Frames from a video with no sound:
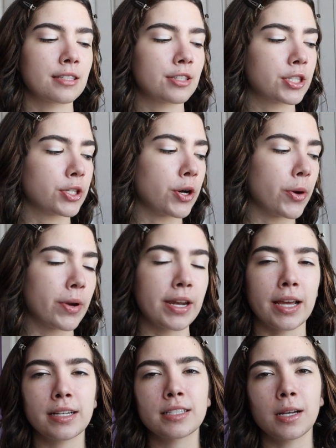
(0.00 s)
So
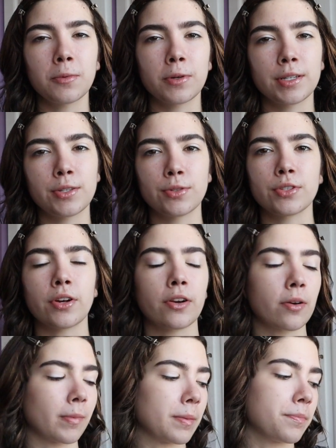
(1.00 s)
next I'm going to start
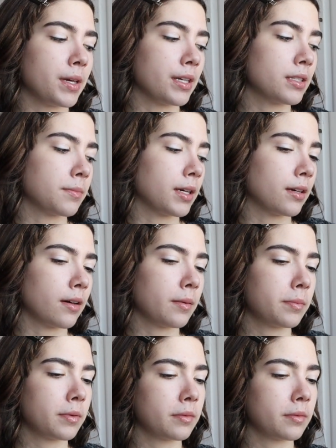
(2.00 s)
on my base makeup,